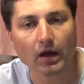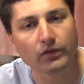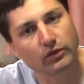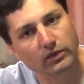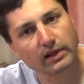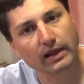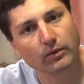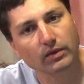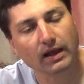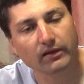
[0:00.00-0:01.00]
until the
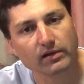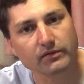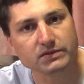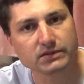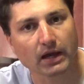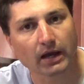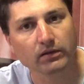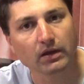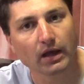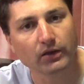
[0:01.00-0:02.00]
liquid gas level inside